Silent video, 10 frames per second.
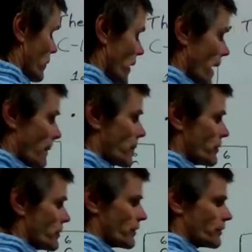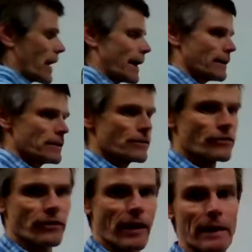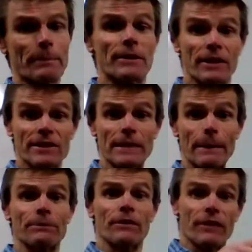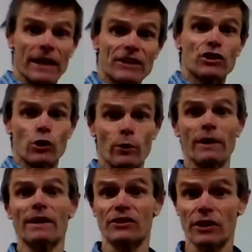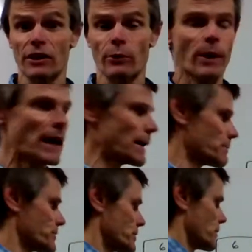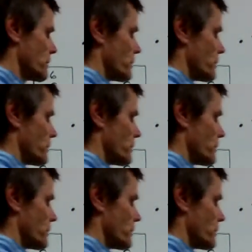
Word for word: the number is exactly the same, except its unit is in grams.